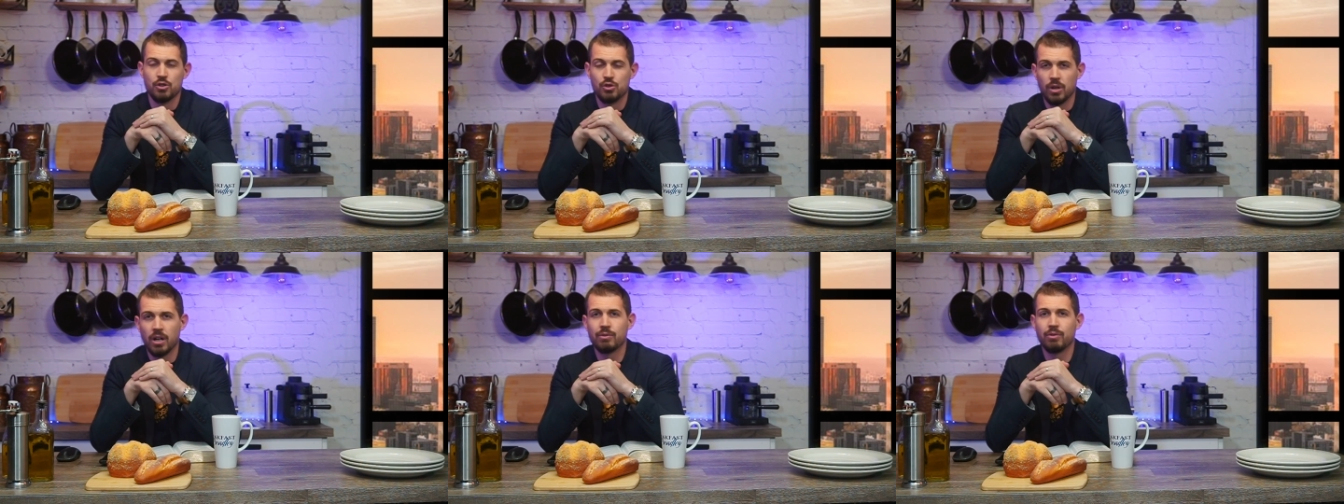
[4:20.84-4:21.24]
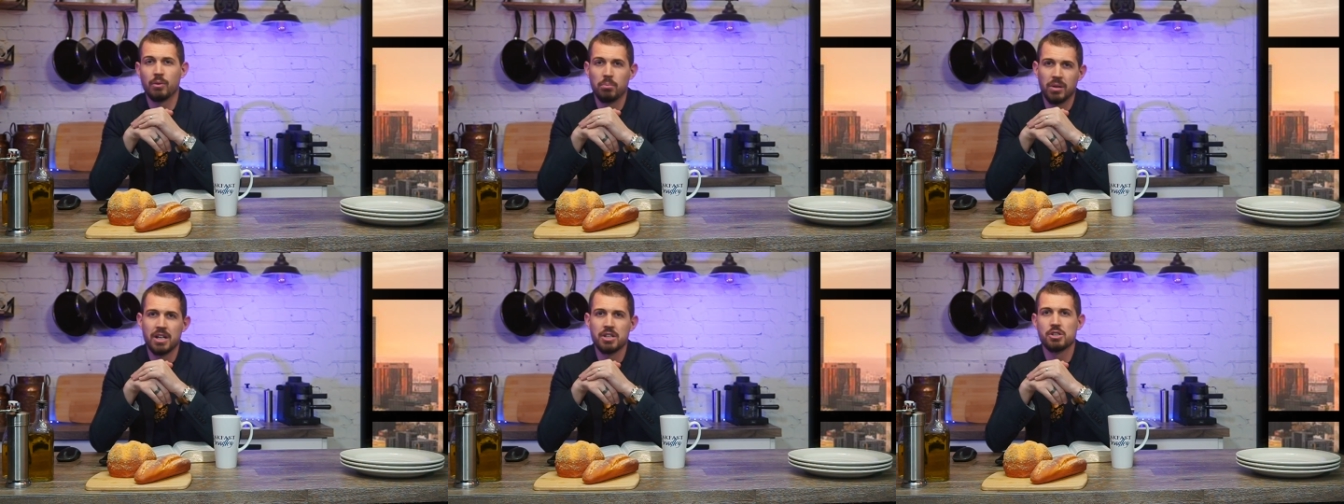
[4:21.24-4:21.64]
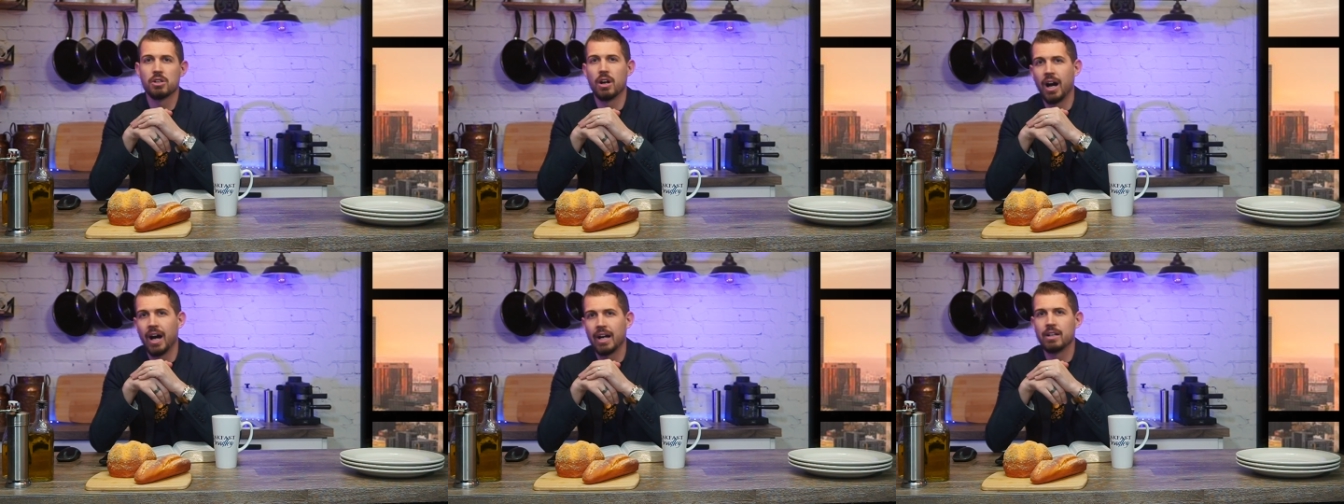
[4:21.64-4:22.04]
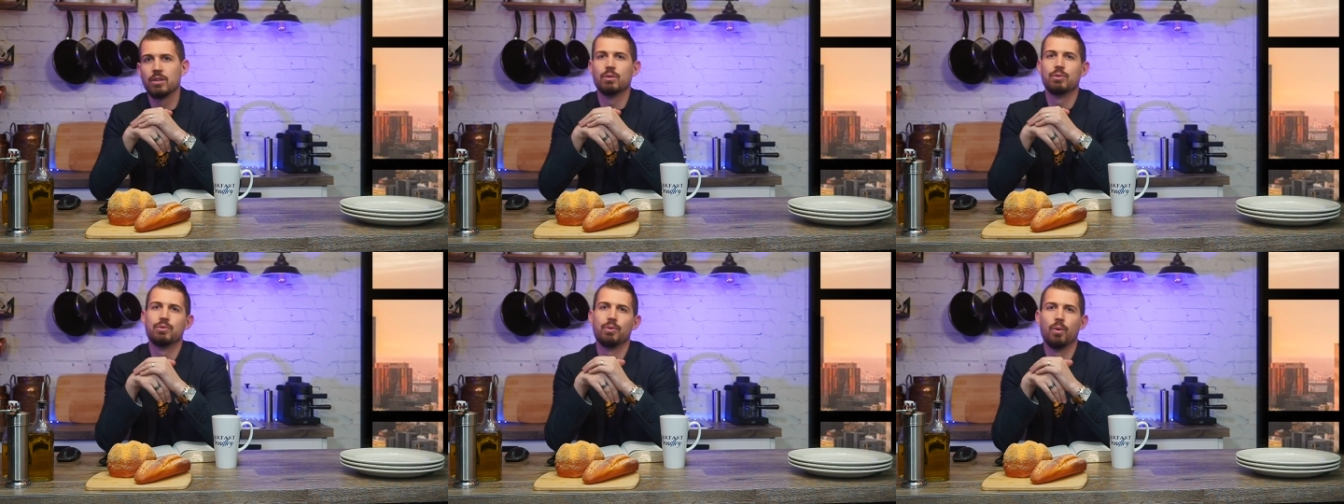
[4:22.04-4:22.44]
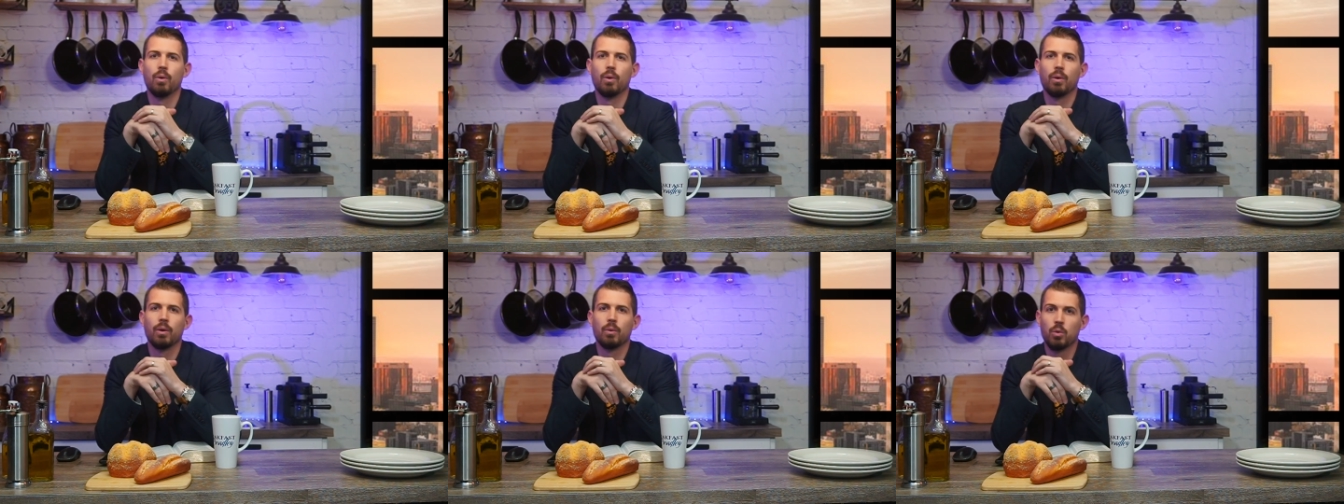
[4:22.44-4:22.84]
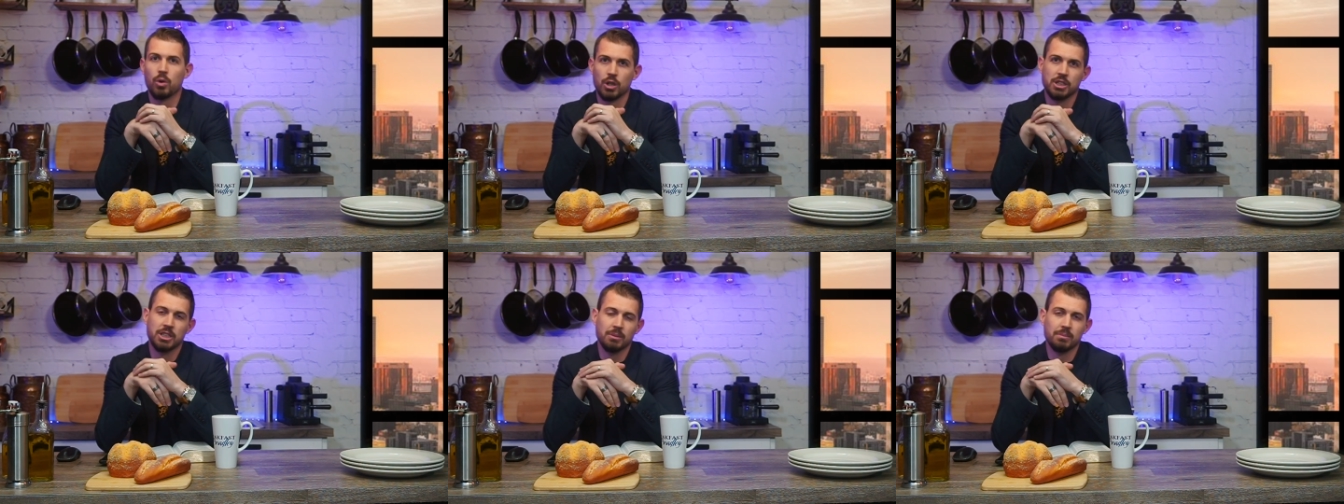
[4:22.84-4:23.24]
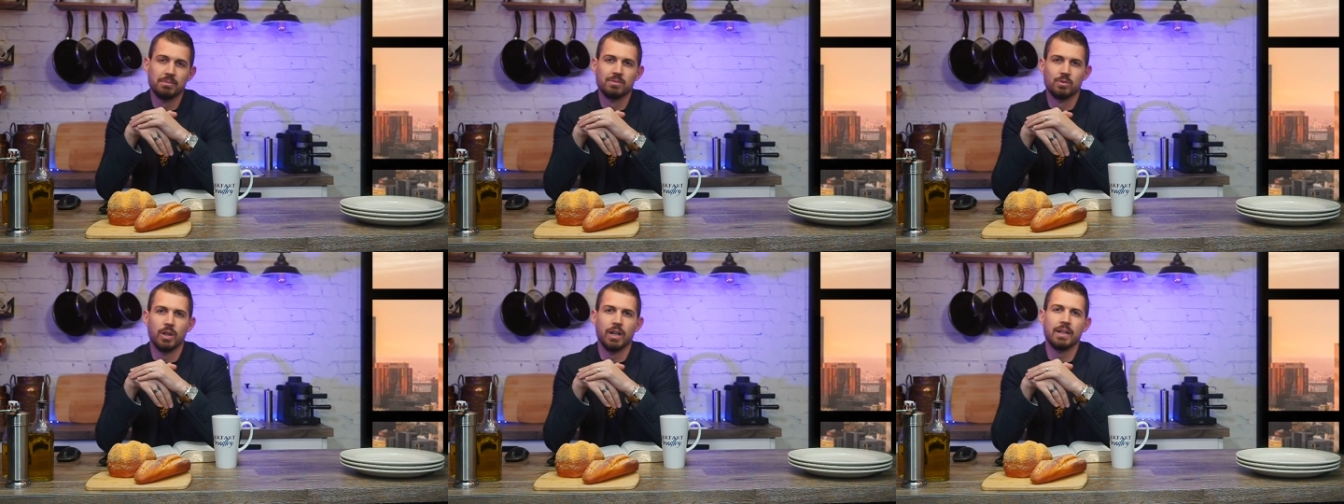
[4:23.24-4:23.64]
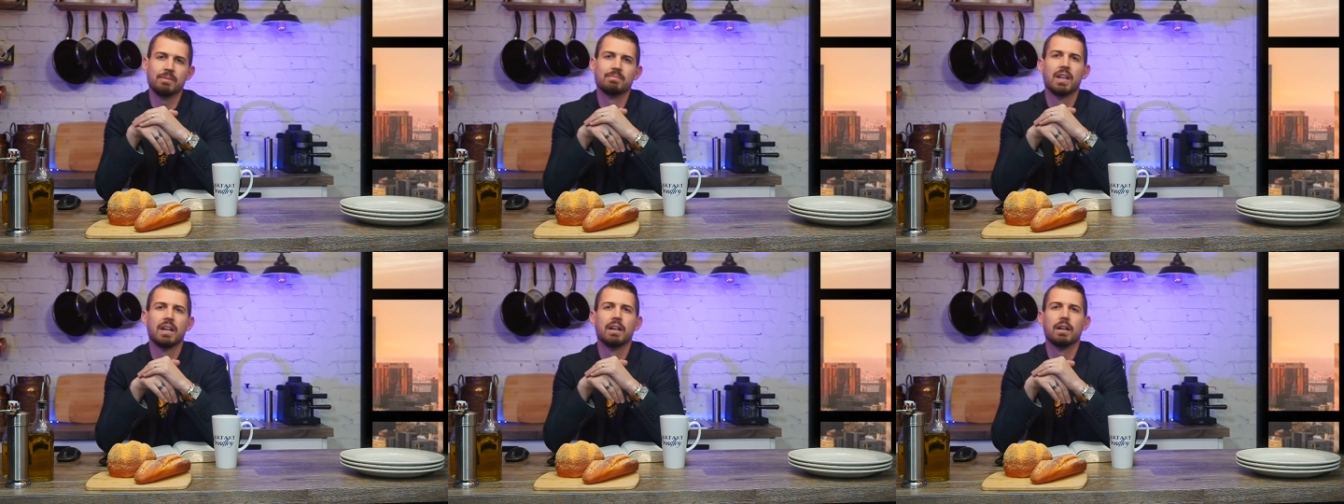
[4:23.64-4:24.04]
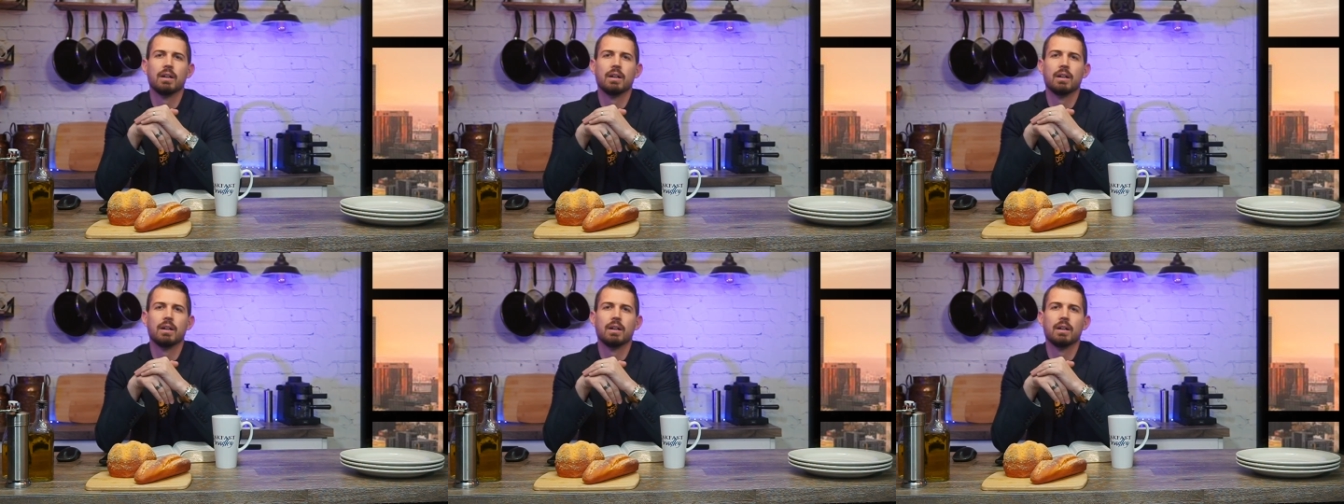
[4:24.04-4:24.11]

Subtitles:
Drug for pleasure, idol for worship, right?